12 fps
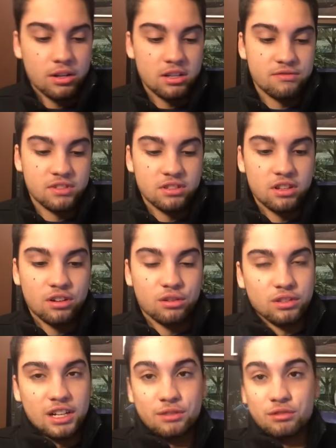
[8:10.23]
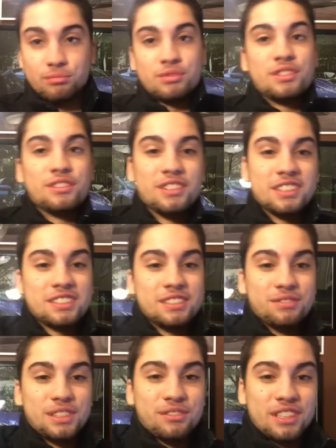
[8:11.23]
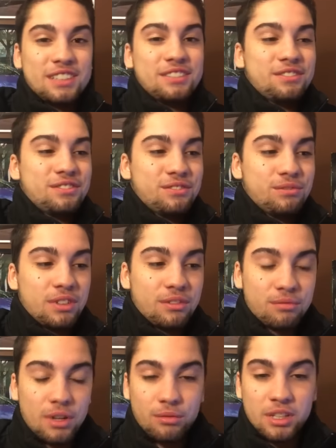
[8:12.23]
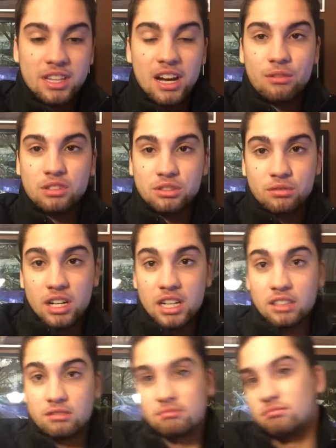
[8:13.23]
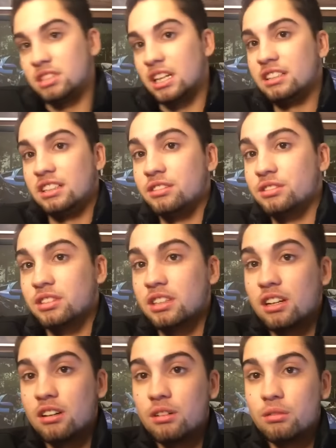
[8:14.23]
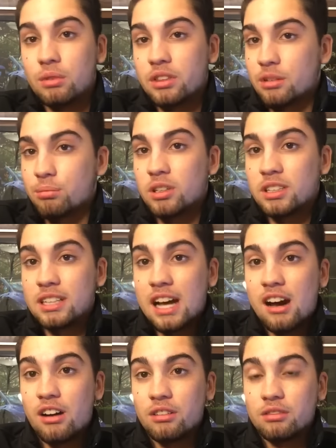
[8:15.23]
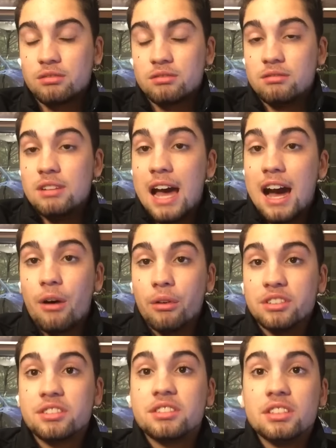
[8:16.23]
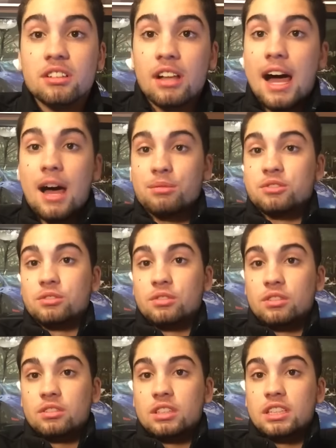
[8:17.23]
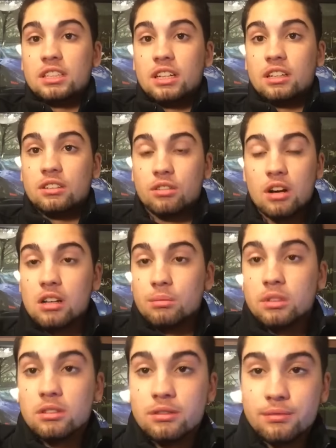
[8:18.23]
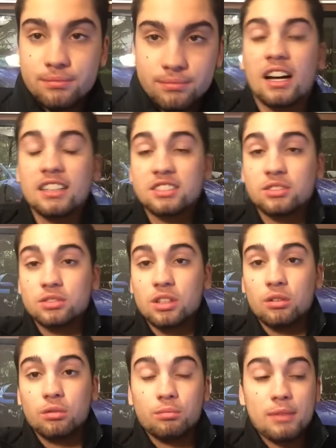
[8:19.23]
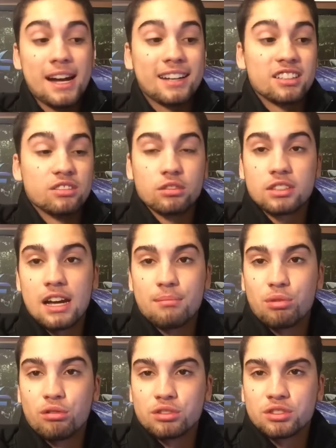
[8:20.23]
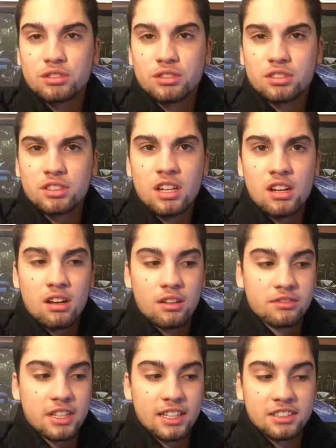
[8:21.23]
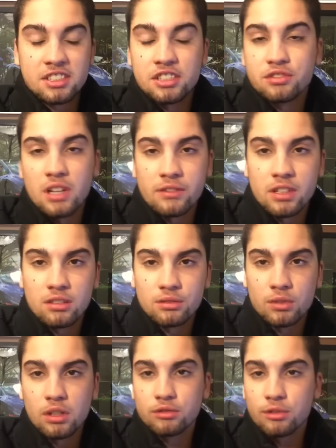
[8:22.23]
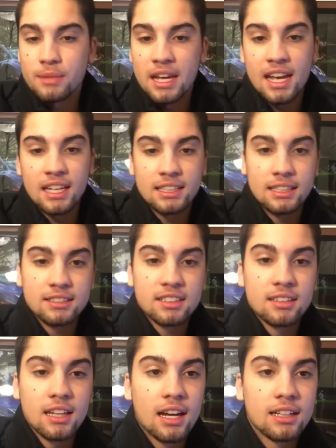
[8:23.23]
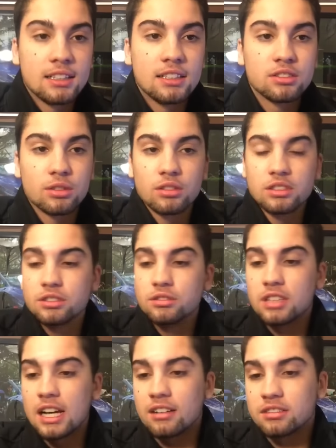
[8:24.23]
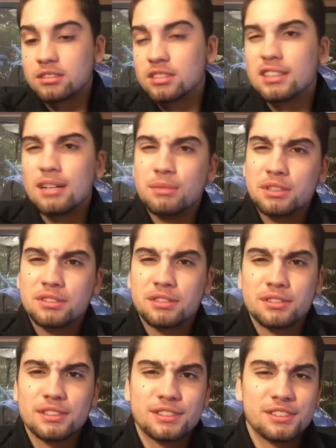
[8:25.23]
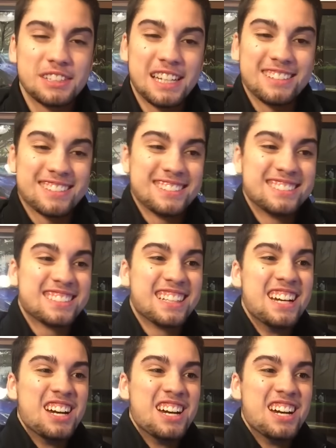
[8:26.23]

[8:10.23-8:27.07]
even though like we're purists and we want what we thought was great 10 years ago what they're putting out now is still absolutely incredible i still go back and look at porsches that i see driving on the road from the 80s and 90s early 2000s not much early 2000s